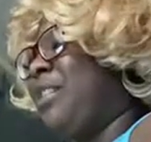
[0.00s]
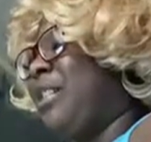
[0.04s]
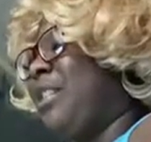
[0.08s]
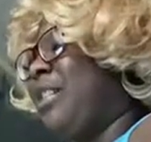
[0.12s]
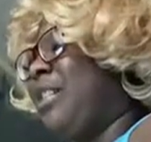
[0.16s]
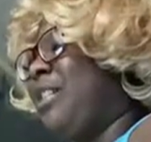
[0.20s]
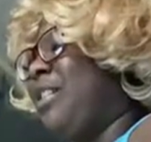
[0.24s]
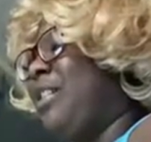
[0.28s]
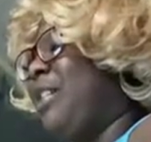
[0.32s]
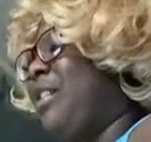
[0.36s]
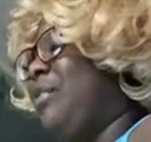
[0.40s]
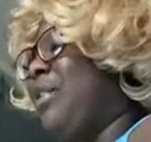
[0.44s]

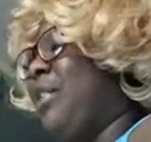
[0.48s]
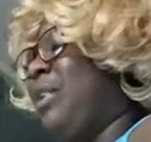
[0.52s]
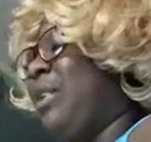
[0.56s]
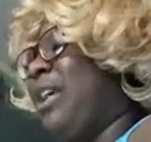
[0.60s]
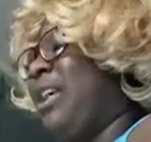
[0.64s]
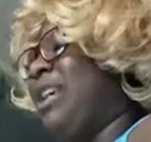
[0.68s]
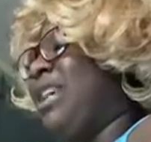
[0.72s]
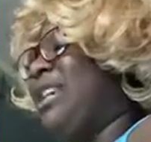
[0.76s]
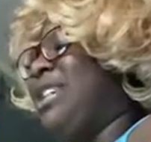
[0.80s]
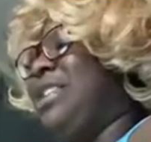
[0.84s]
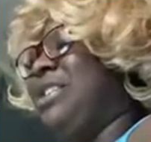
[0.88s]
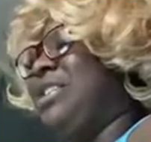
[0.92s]
It felt
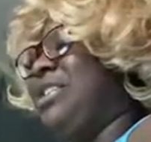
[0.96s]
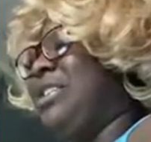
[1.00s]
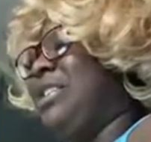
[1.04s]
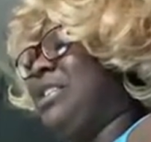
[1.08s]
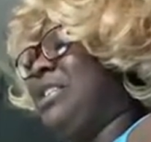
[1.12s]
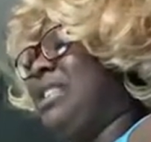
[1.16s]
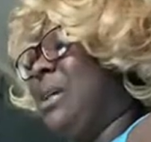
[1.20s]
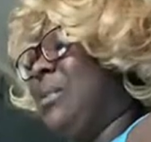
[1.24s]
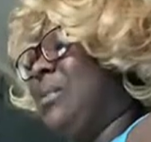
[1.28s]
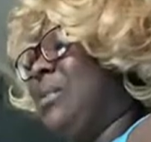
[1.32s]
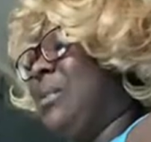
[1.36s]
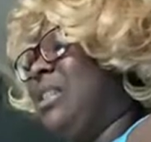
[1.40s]
like years
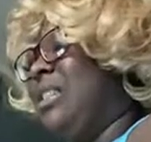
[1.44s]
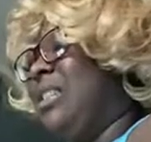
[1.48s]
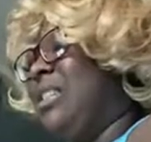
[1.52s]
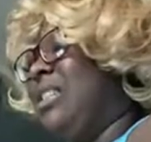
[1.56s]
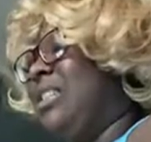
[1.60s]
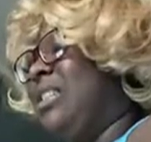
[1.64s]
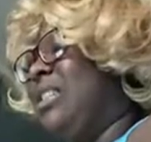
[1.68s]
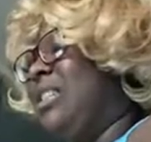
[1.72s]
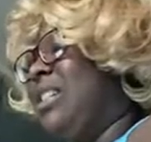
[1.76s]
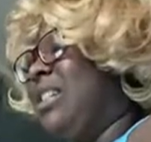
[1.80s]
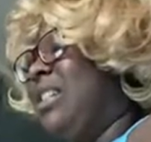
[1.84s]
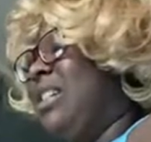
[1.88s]
since I'd been
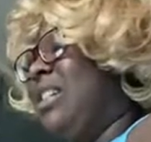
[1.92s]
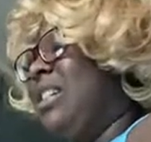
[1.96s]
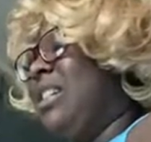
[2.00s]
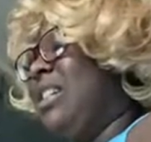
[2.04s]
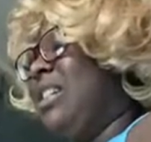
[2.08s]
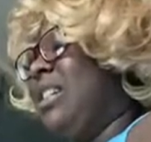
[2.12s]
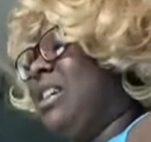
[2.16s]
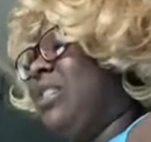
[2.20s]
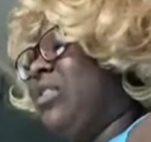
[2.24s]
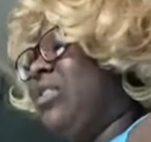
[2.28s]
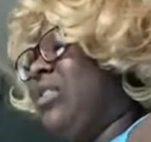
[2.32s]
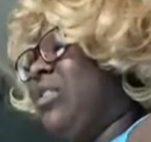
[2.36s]
here,
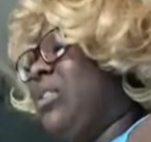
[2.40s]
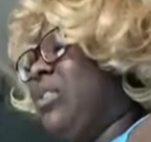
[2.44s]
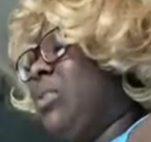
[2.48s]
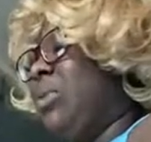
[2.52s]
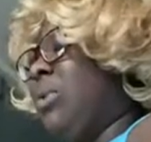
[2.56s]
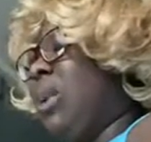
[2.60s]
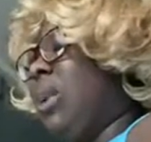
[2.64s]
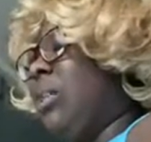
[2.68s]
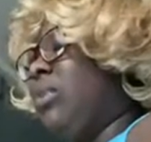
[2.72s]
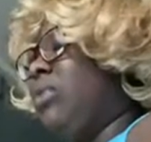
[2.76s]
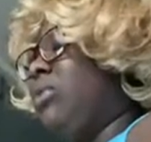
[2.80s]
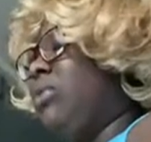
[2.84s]
even
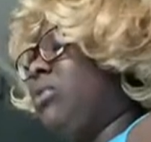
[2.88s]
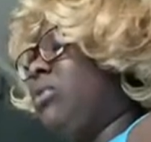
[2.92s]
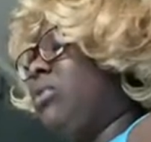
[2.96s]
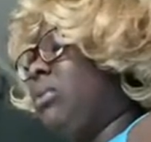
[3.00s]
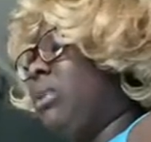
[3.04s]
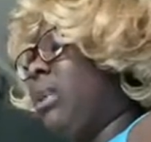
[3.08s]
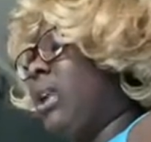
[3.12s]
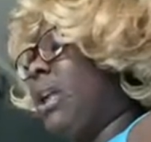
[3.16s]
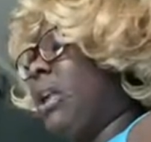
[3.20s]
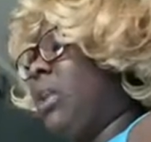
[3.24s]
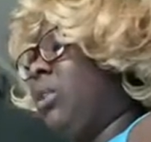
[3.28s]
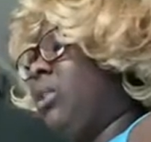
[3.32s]
though I knew
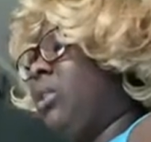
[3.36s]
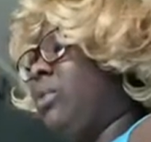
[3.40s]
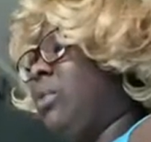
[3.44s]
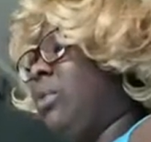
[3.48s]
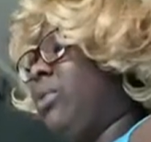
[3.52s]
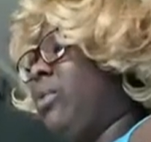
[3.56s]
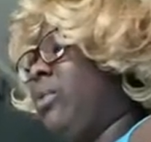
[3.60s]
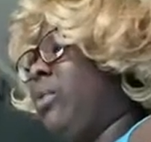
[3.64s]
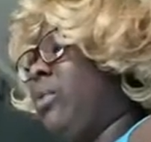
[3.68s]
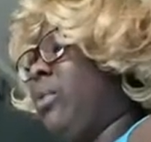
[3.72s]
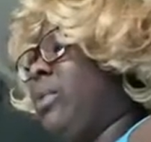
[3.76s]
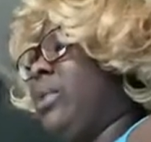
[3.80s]
it had only
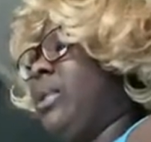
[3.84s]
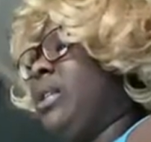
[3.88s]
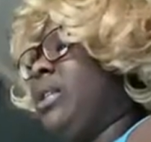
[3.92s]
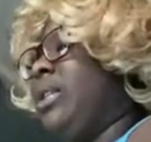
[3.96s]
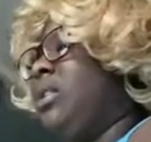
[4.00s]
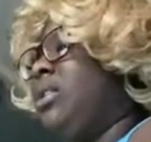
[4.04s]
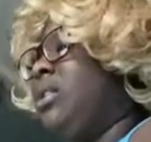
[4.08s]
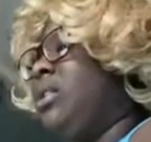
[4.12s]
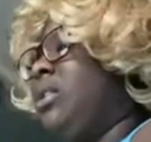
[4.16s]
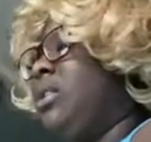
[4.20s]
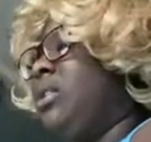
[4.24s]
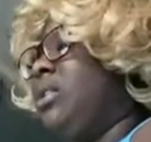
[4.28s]
been 4
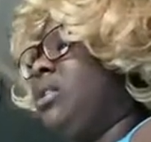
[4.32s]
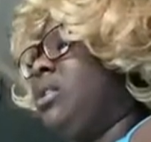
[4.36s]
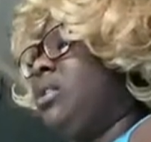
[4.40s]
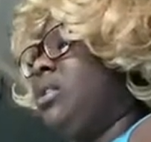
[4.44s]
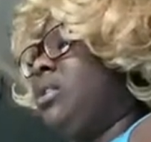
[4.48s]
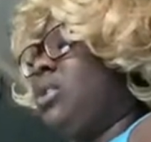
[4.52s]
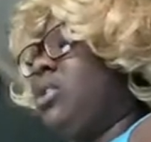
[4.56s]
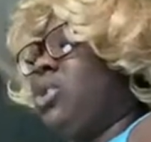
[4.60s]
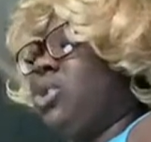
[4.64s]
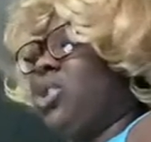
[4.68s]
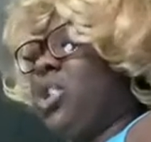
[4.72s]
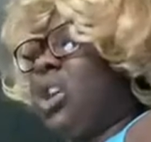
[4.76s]
weeks.
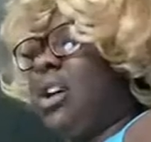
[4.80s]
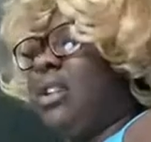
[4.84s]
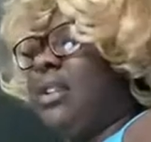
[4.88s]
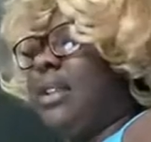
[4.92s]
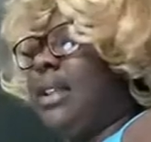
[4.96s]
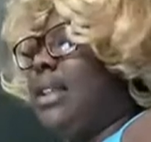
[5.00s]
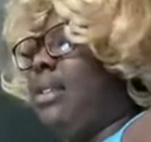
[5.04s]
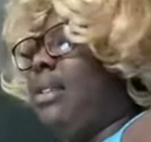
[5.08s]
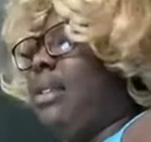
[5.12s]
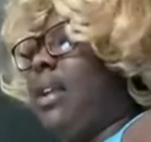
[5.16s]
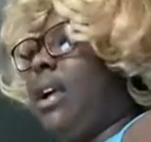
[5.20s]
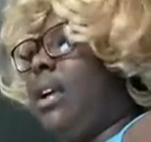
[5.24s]
John
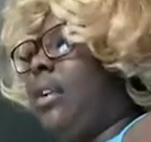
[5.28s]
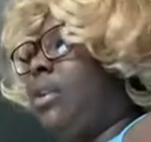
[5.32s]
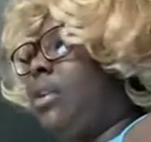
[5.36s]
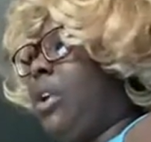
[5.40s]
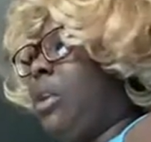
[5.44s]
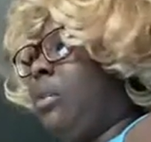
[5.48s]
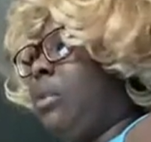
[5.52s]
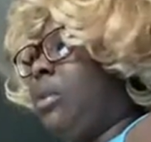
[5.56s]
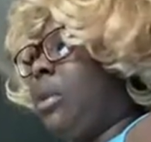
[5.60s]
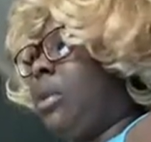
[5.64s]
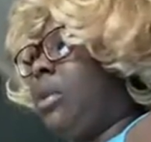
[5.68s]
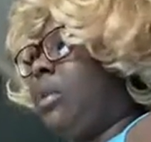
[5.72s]
didn't like
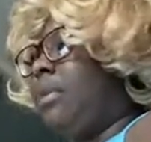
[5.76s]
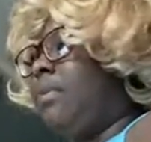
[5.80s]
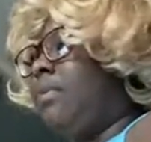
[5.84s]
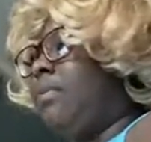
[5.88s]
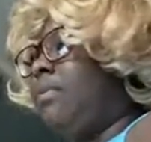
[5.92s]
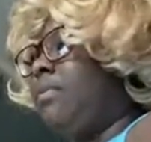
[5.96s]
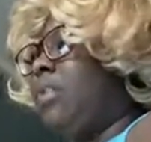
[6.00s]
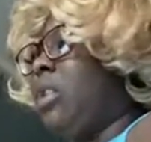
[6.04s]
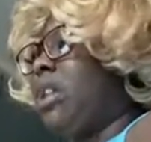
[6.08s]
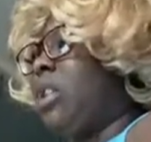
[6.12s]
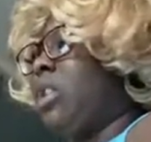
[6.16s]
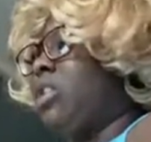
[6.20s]
Grandma.
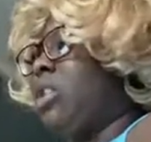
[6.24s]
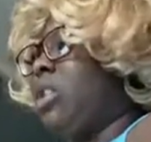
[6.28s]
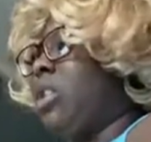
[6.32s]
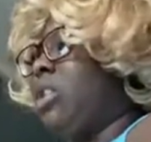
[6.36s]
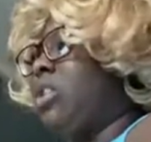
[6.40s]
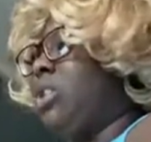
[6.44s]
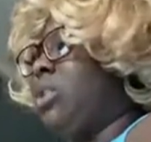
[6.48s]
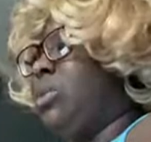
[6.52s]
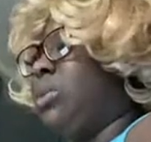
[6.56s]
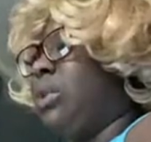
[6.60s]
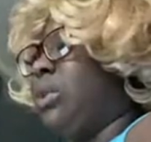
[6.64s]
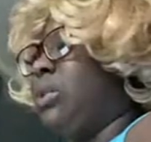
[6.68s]
He thought
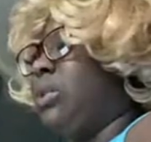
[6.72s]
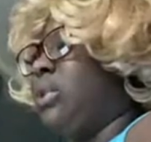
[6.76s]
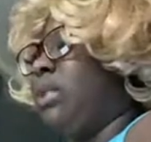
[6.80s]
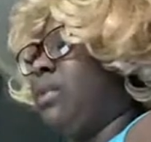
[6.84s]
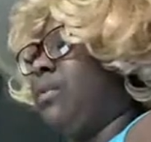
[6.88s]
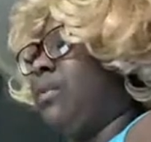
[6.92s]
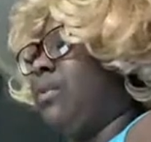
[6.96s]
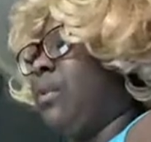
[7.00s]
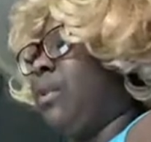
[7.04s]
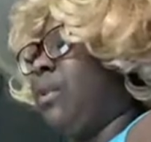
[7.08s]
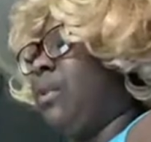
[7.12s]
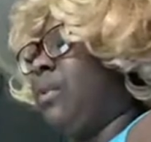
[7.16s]
she was
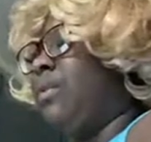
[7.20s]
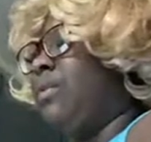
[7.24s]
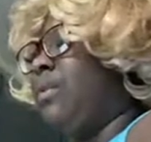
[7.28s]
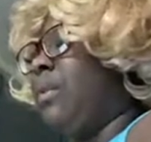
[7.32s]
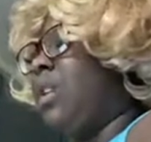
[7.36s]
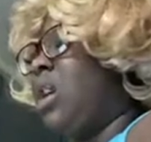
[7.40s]
sinful.